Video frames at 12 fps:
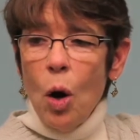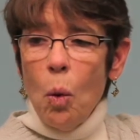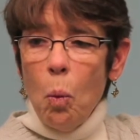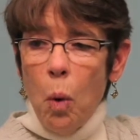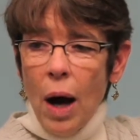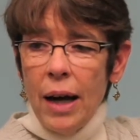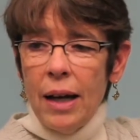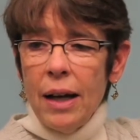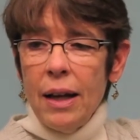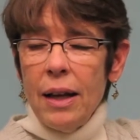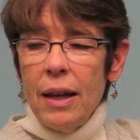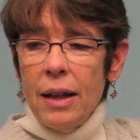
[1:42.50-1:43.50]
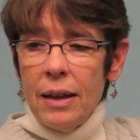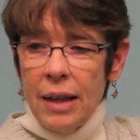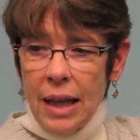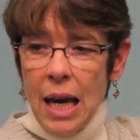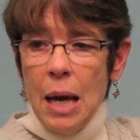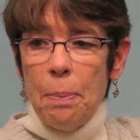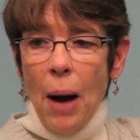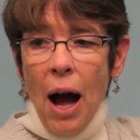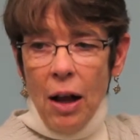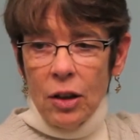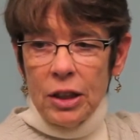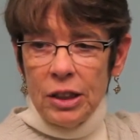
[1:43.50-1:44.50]
what the key
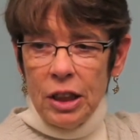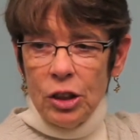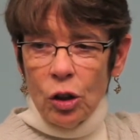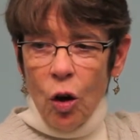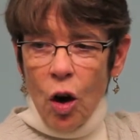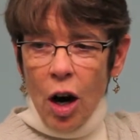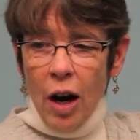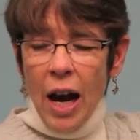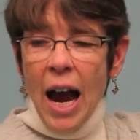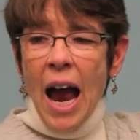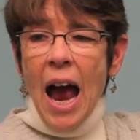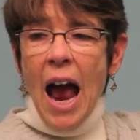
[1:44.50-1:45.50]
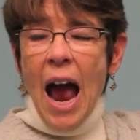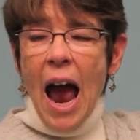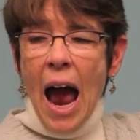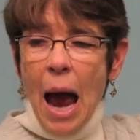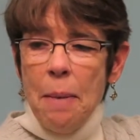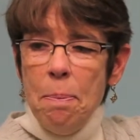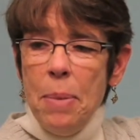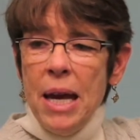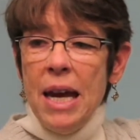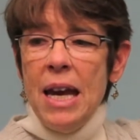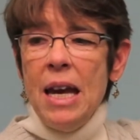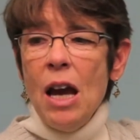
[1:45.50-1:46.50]
policies are and
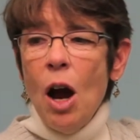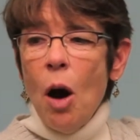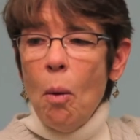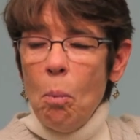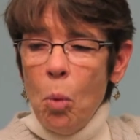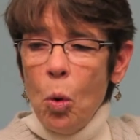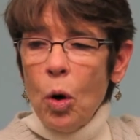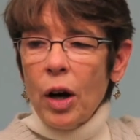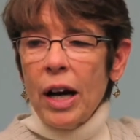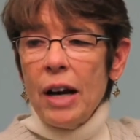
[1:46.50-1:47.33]
be more